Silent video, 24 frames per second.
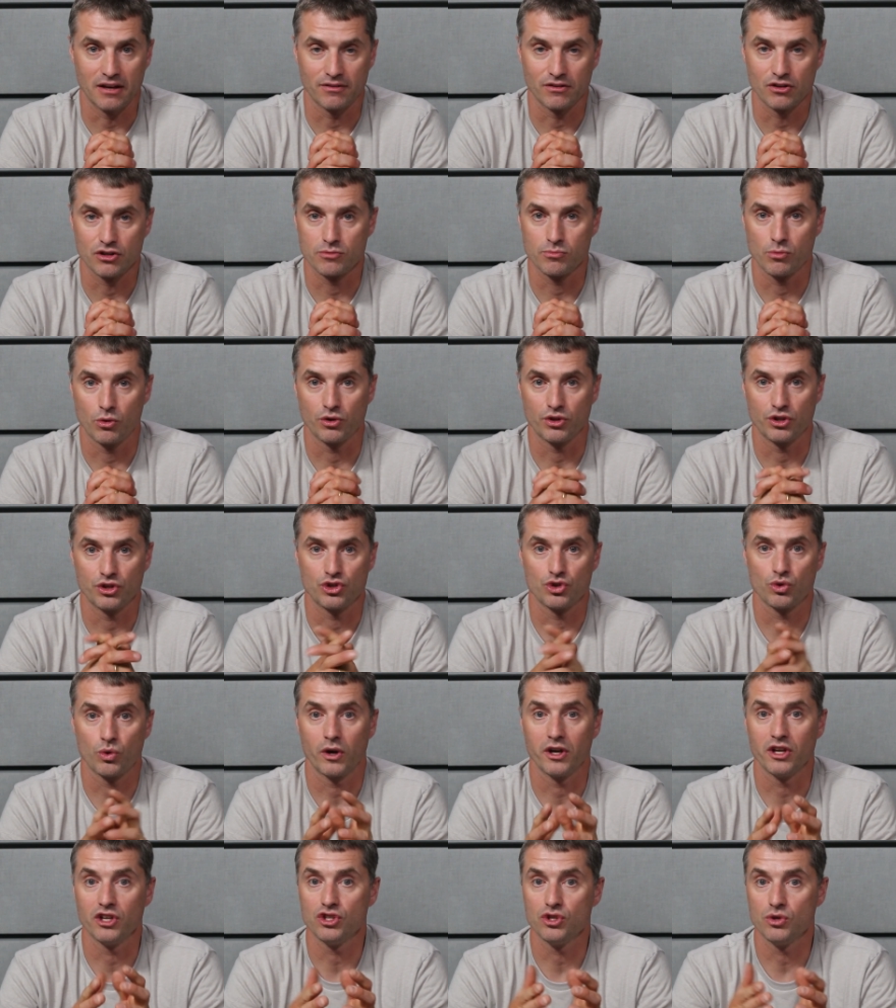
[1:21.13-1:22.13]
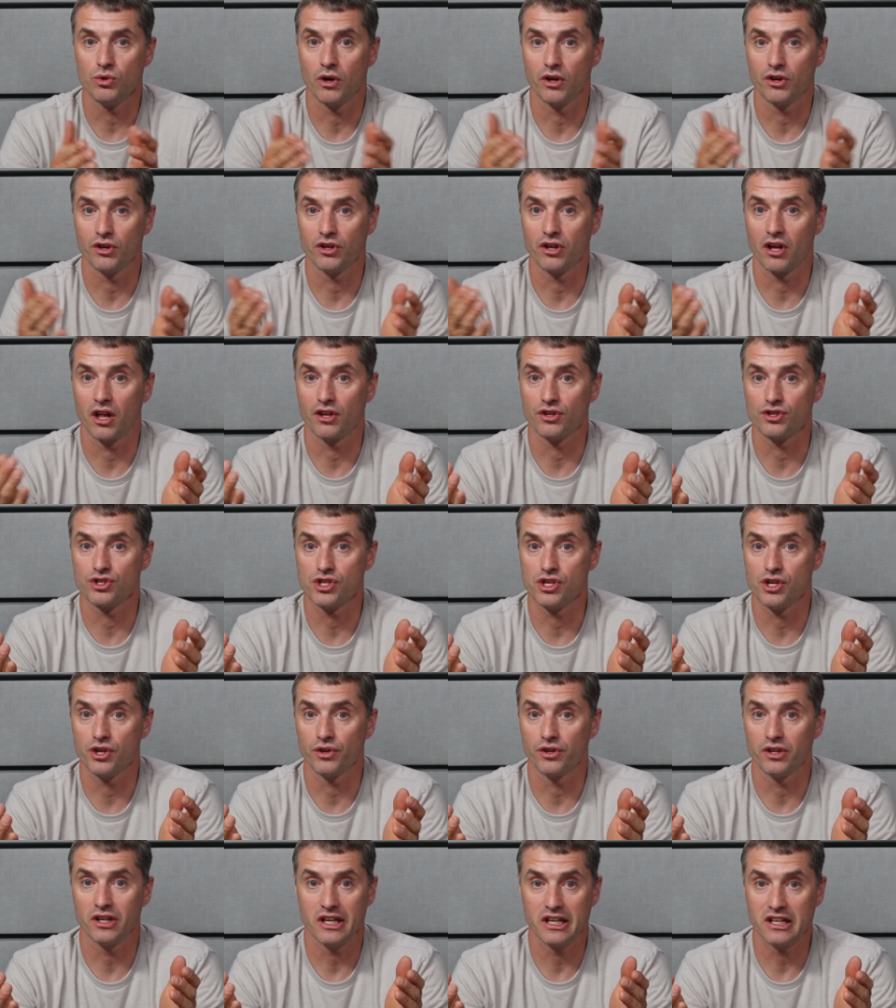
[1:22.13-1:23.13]
If there's more than $2,200 a
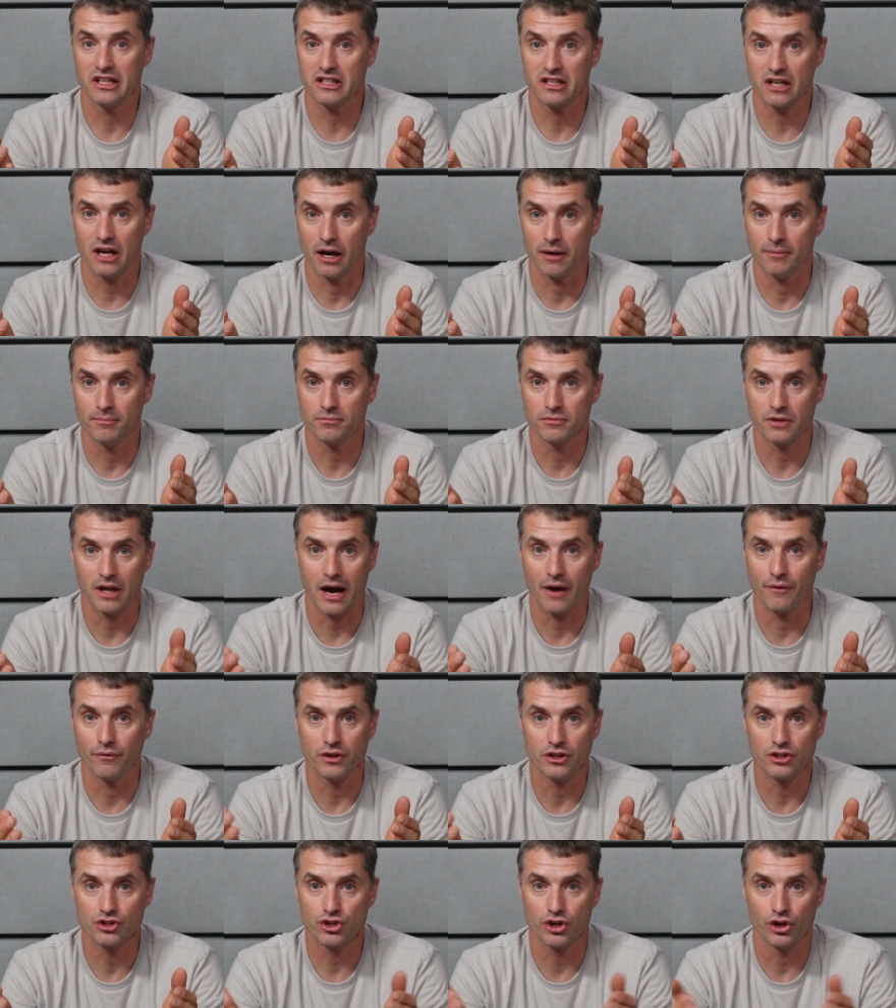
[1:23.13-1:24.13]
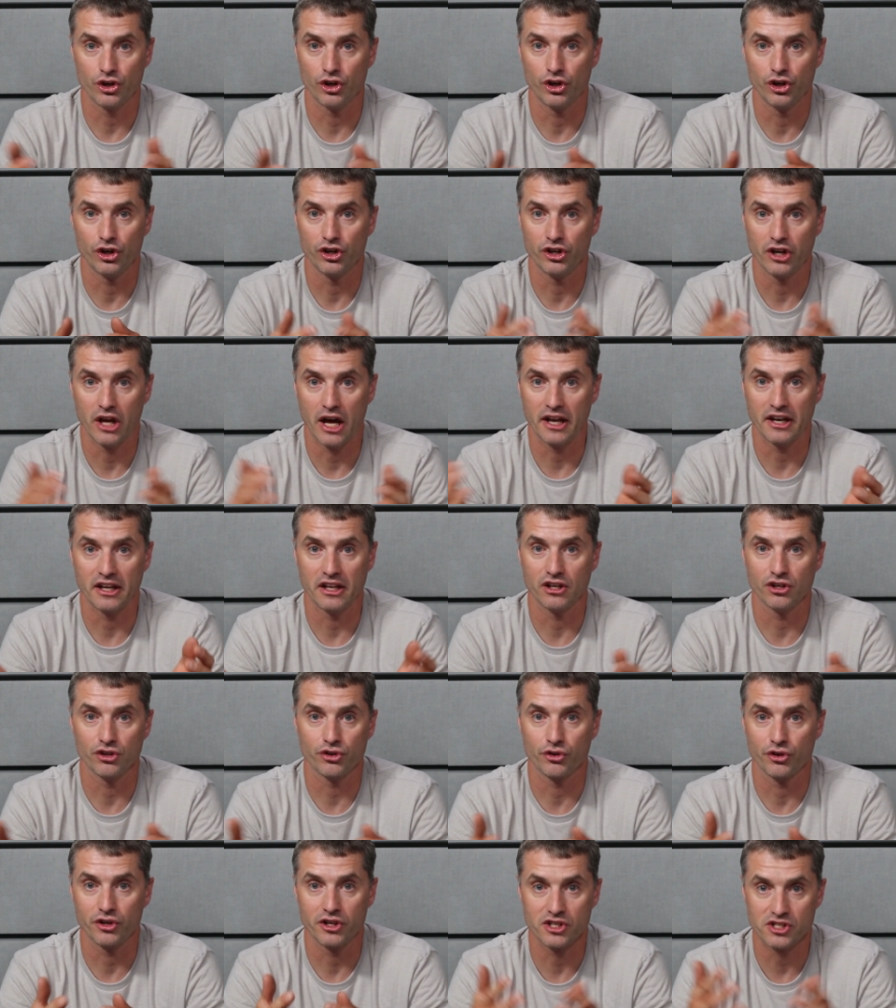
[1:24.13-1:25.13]
year in income, not return, not
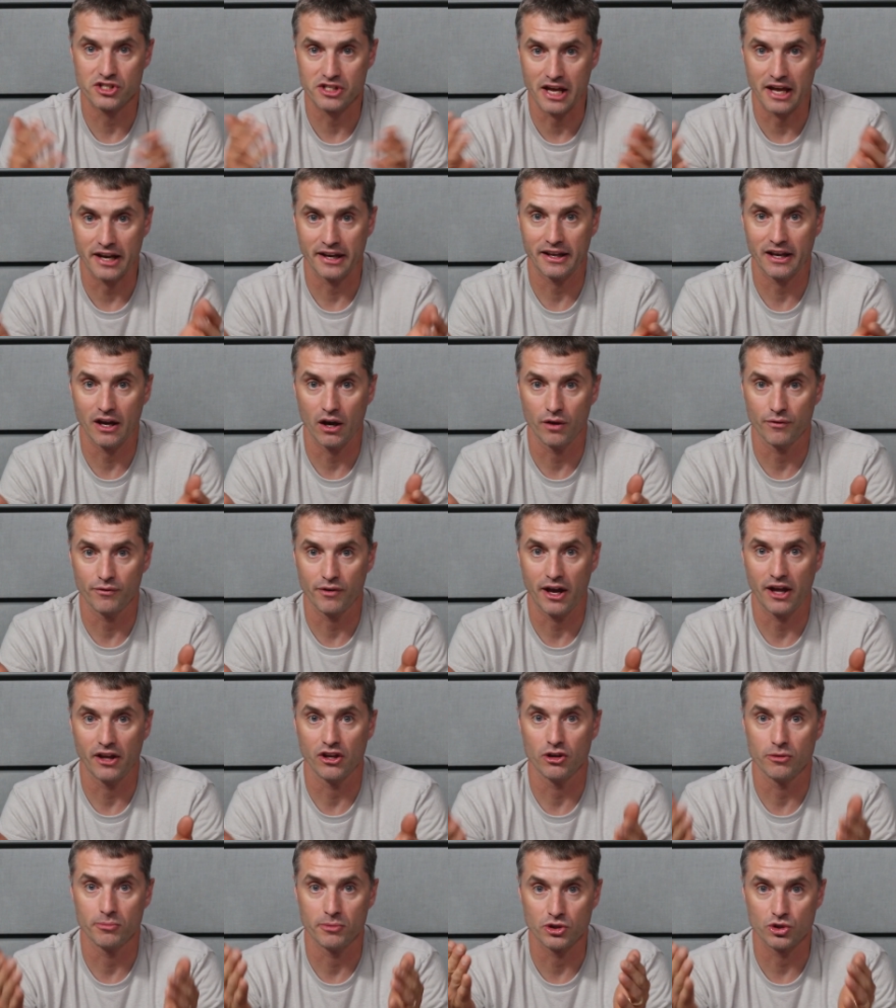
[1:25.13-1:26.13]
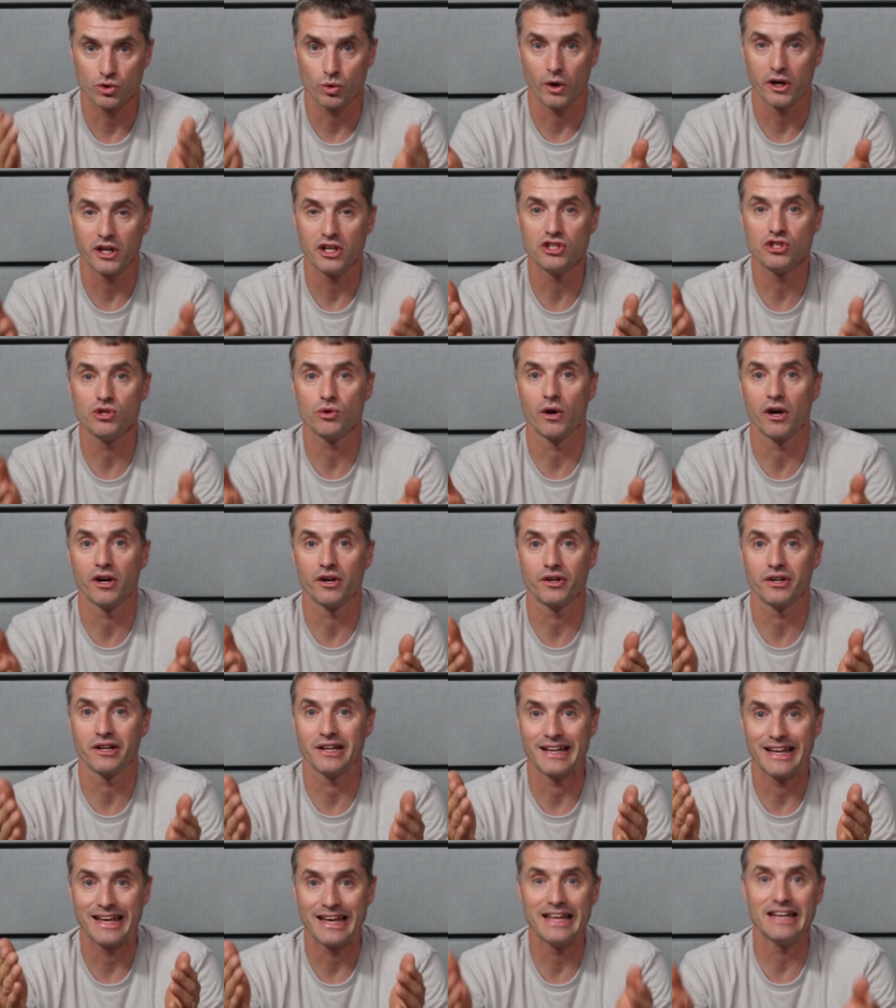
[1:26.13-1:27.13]
increase, not account value, but $2,200
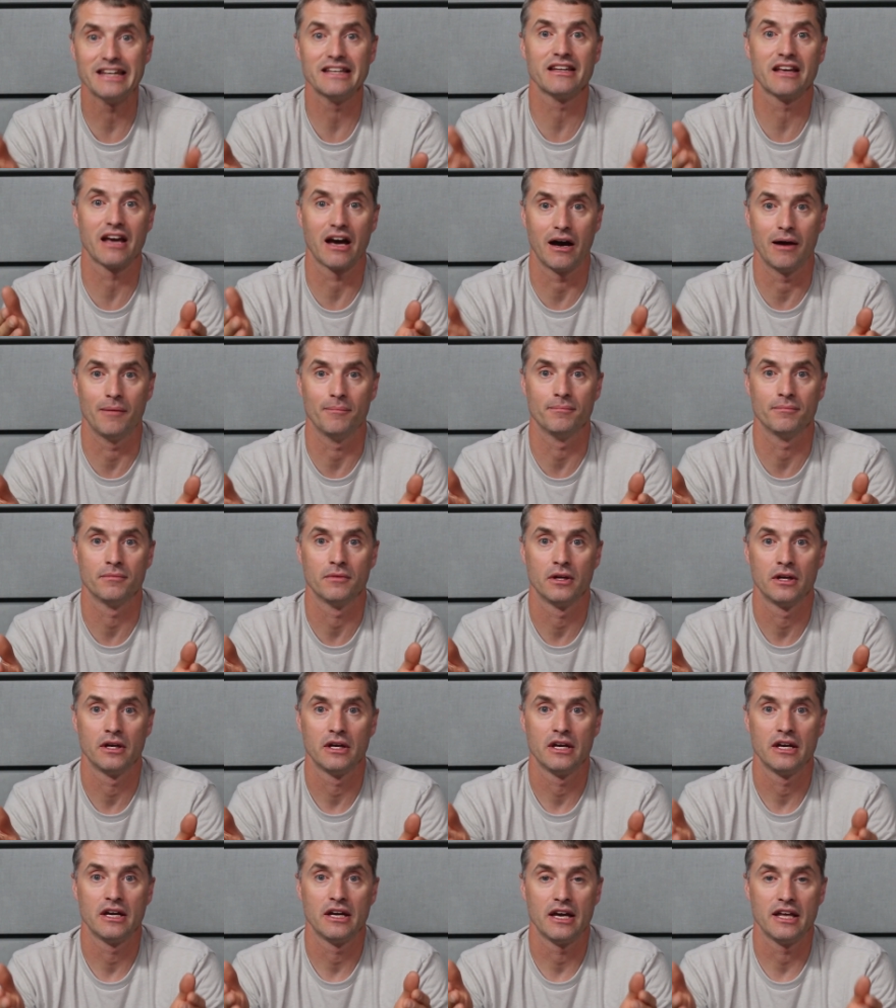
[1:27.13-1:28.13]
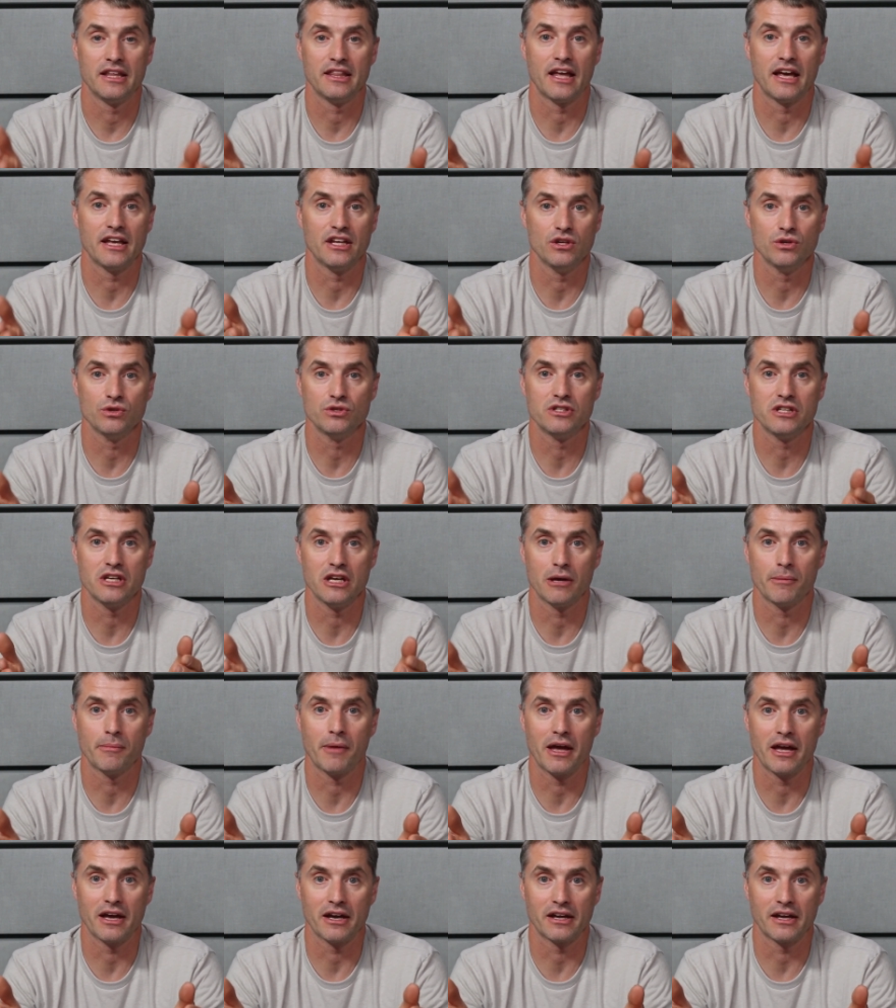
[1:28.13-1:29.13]
in income in that
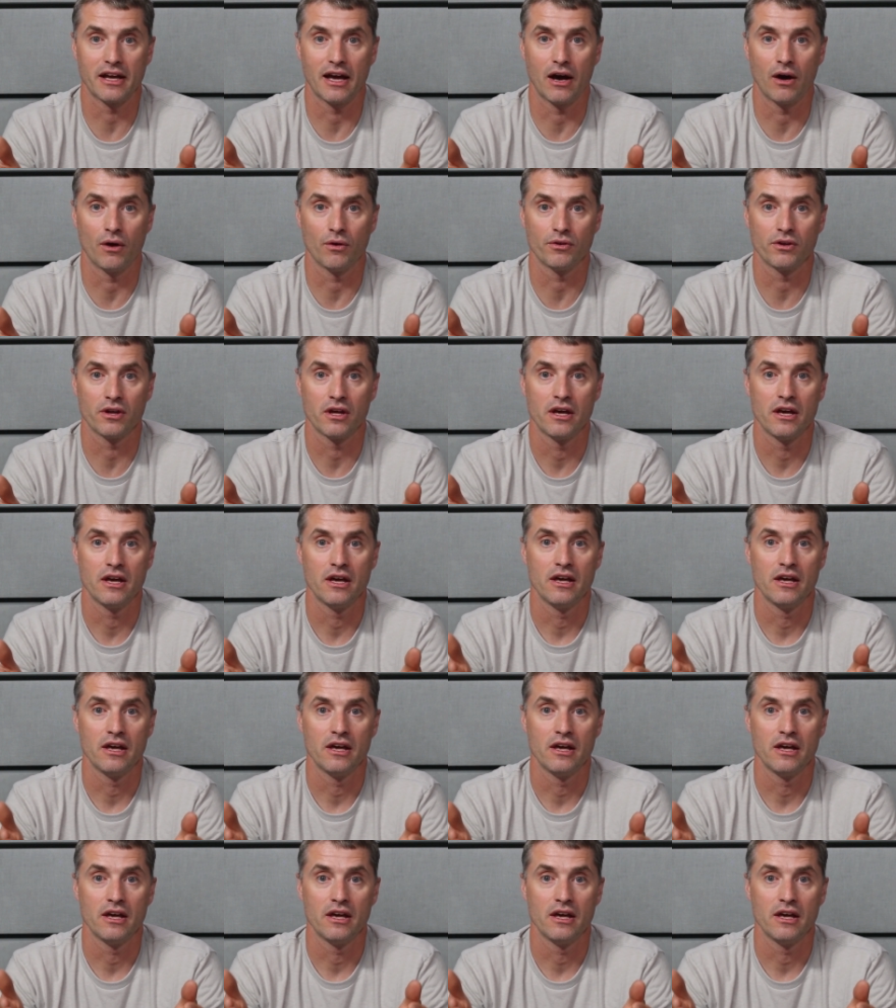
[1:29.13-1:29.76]
UTMA account,